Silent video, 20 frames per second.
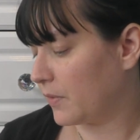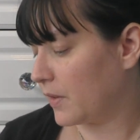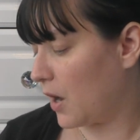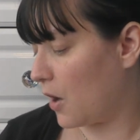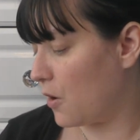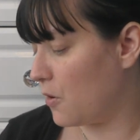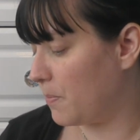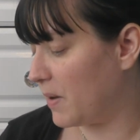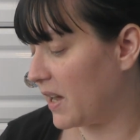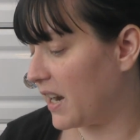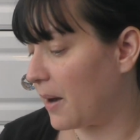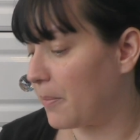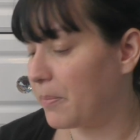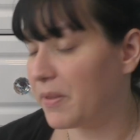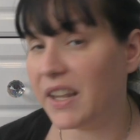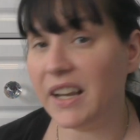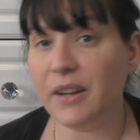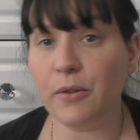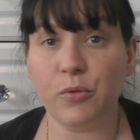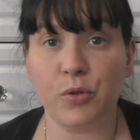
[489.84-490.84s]
open up
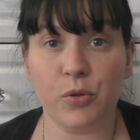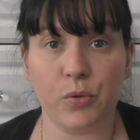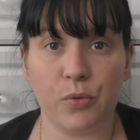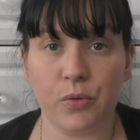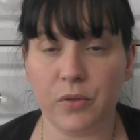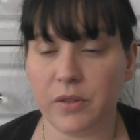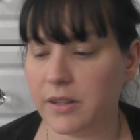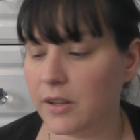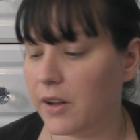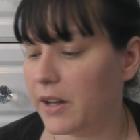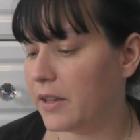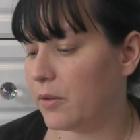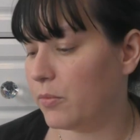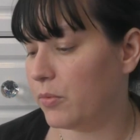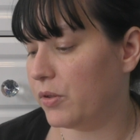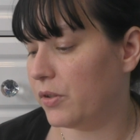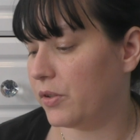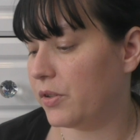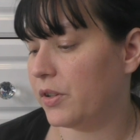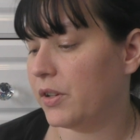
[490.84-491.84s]
the little doors like you
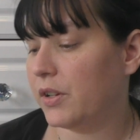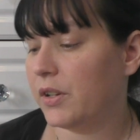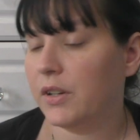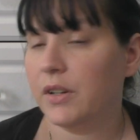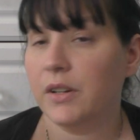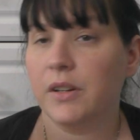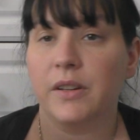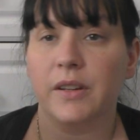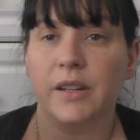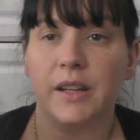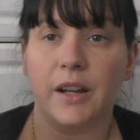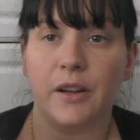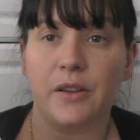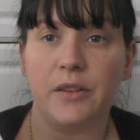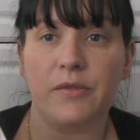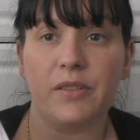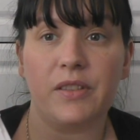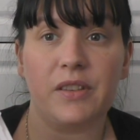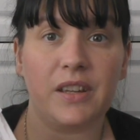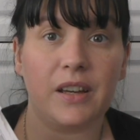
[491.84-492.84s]
would you
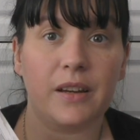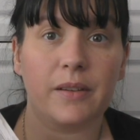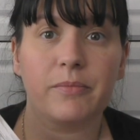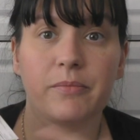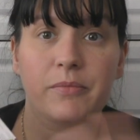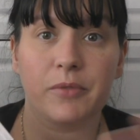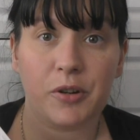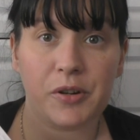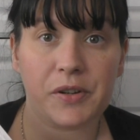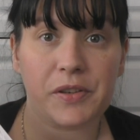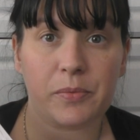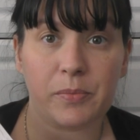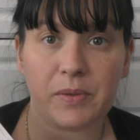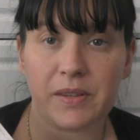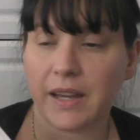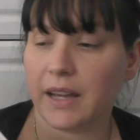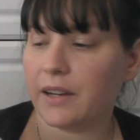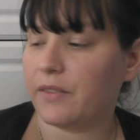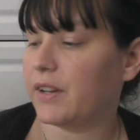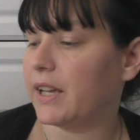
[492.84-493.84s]
know with your
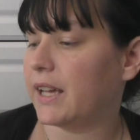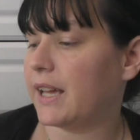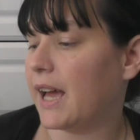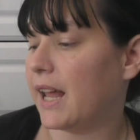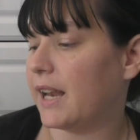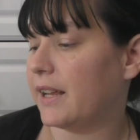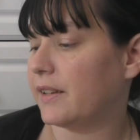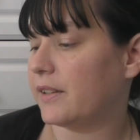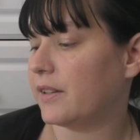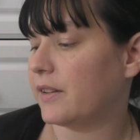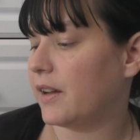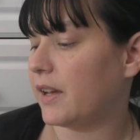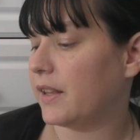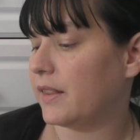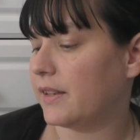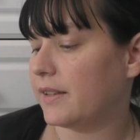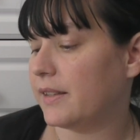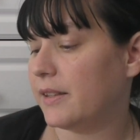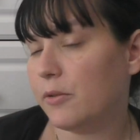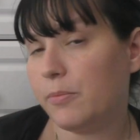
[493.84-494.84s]
Christmas advent calendar and
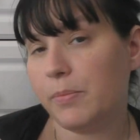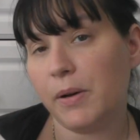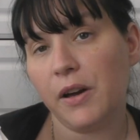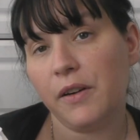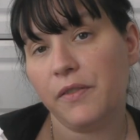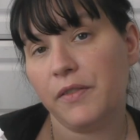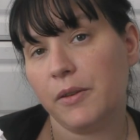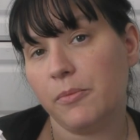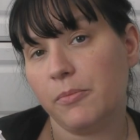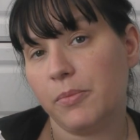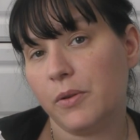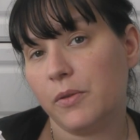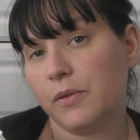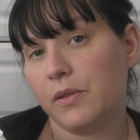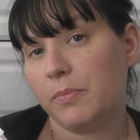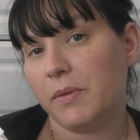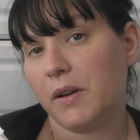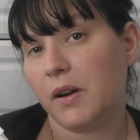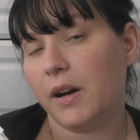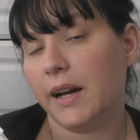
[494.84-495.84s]
there's little perfume bottles
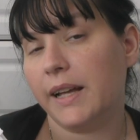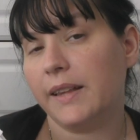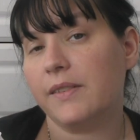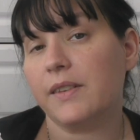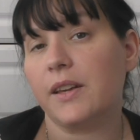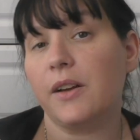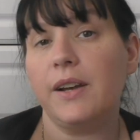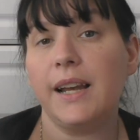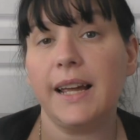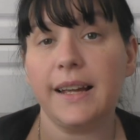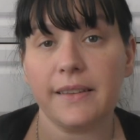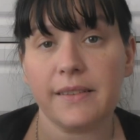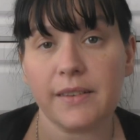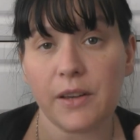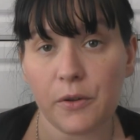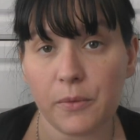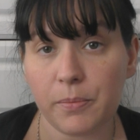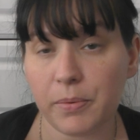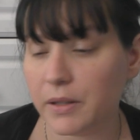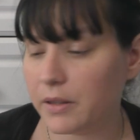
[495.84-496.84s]
behind so let's
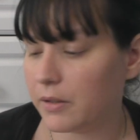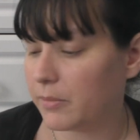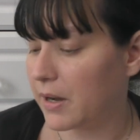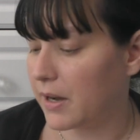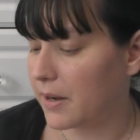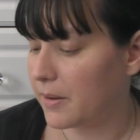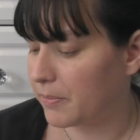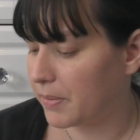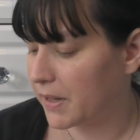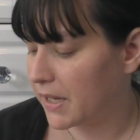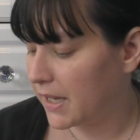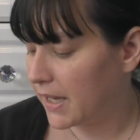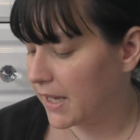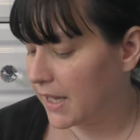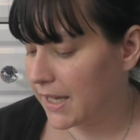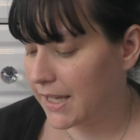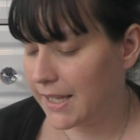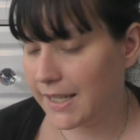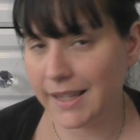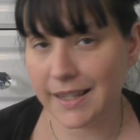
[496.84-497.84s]
open them up
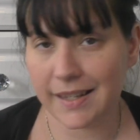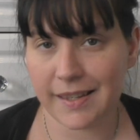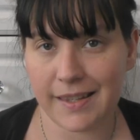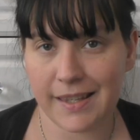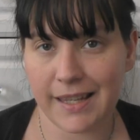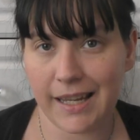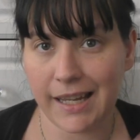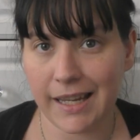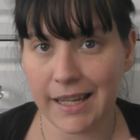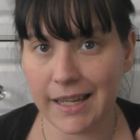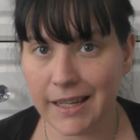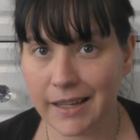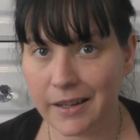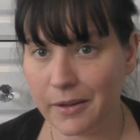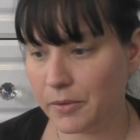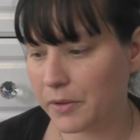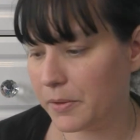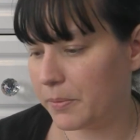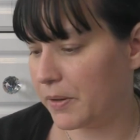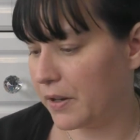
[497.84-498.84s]
and see
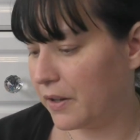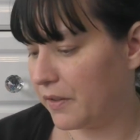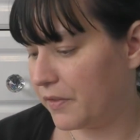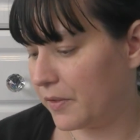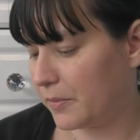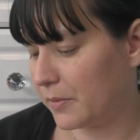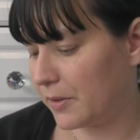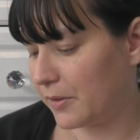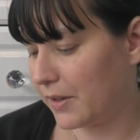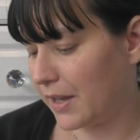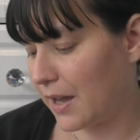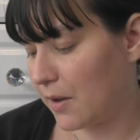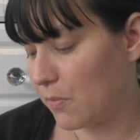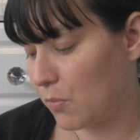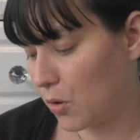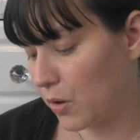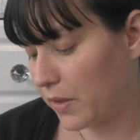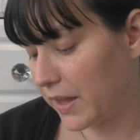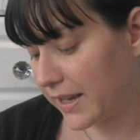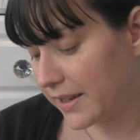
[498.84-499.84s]
what perfumes you get and
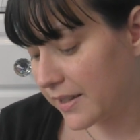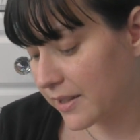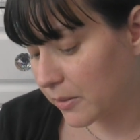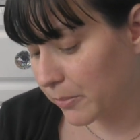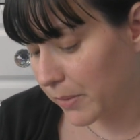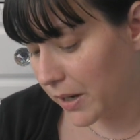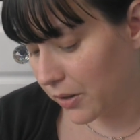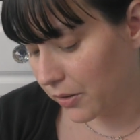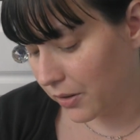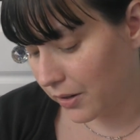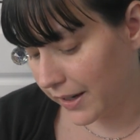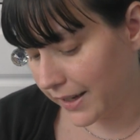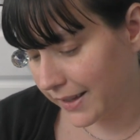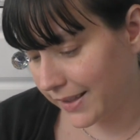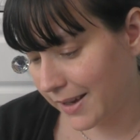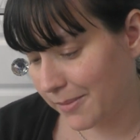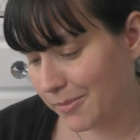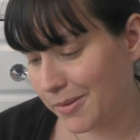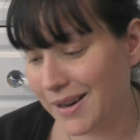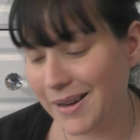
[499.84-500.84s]
what they smell like
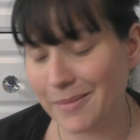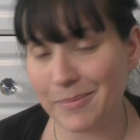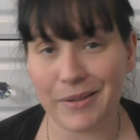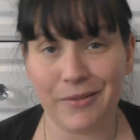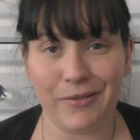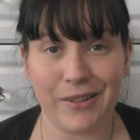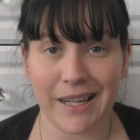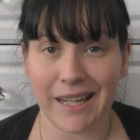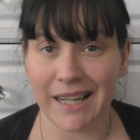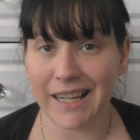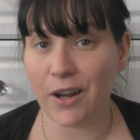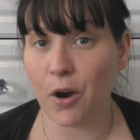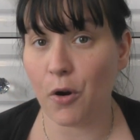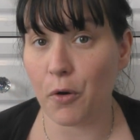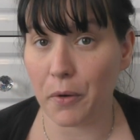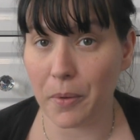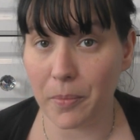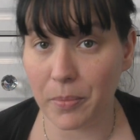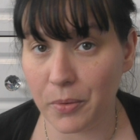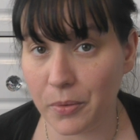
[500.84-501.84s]
they might be really
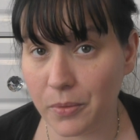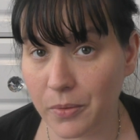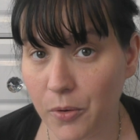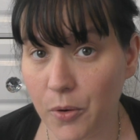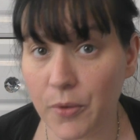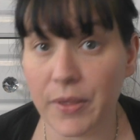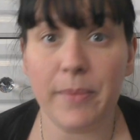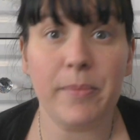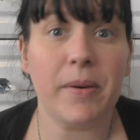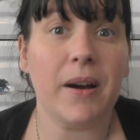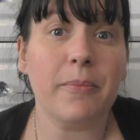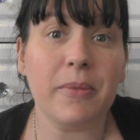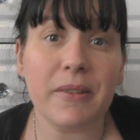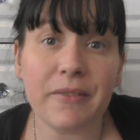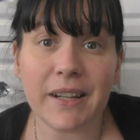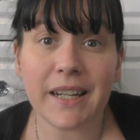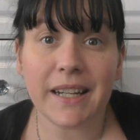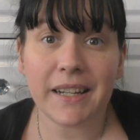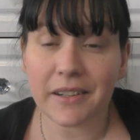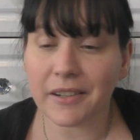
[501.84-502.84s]
horrible or they might be
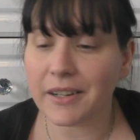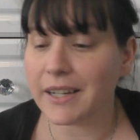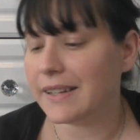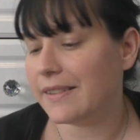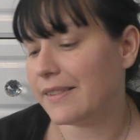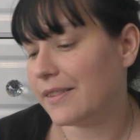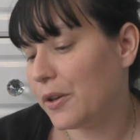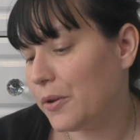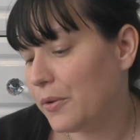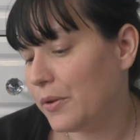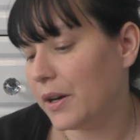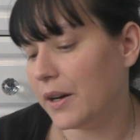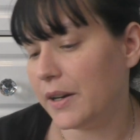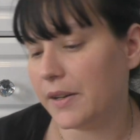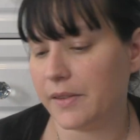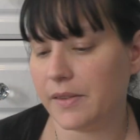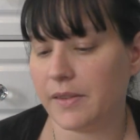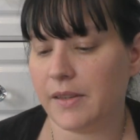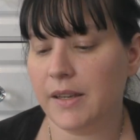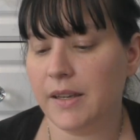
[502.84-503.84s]
really nice who
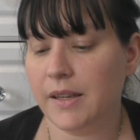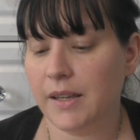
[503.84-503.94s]
knows